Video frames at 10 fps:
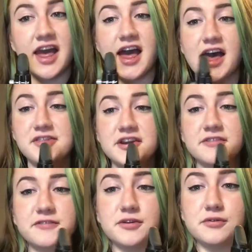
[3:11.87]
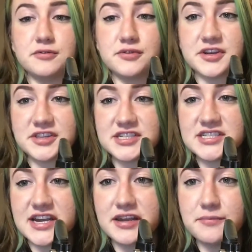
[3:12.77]
And then if you look at the
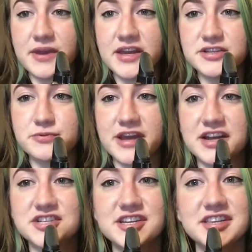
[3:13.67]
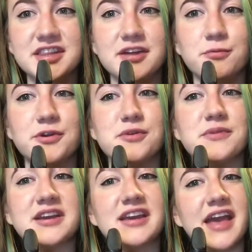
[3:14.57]
second page, we actually get that rhythm
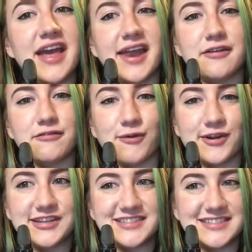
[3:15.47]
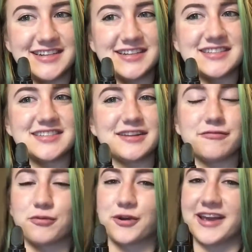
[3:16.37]
again at 46 and
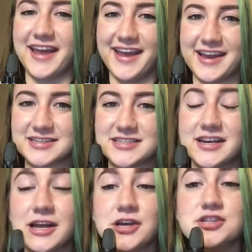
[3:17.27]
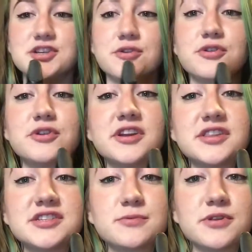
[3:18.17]
48. So learning
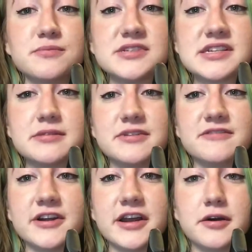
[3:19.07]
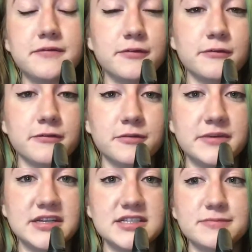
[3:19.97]
this rhythm is going to be very helpful for the
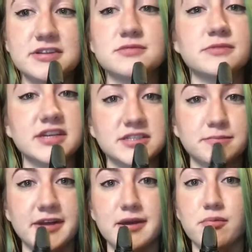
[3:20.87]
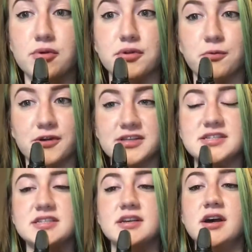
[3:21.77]
piece because we get to play it more than
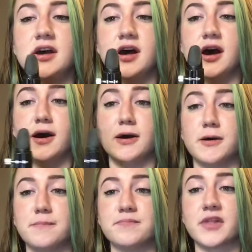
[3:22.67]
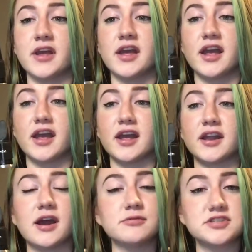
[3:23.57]
once. And
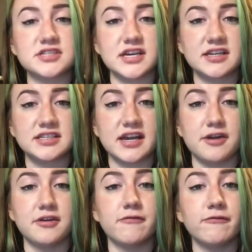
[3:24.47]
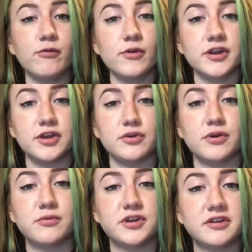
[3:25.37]
I would just like to count it for you. I
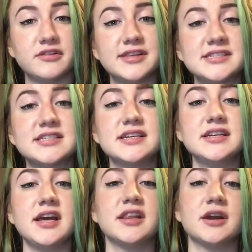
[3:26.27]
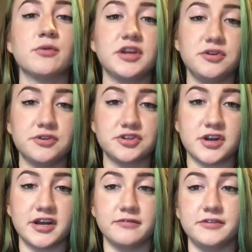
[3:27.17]
want you to listen, and then I want you to
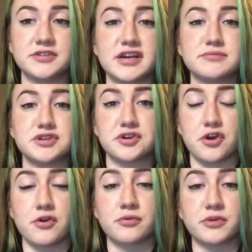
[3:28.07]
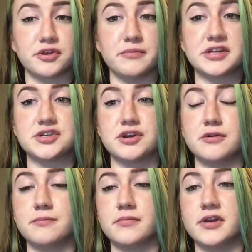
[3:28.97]
try it a few times on your own with your
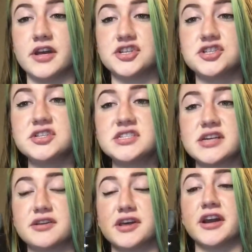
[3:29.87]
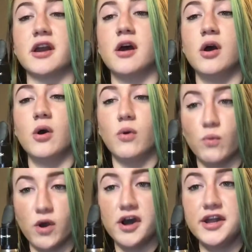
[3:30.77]
metronome. It should sound like
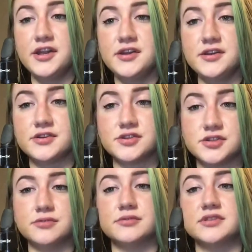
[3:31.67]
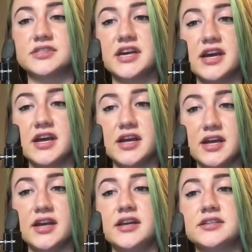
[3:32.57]
1, 2,
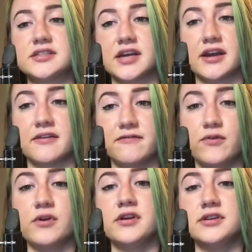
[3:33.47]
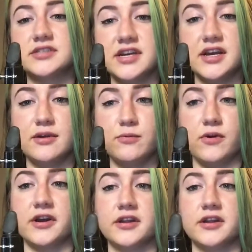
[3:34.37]
te, te, 4, te, 1.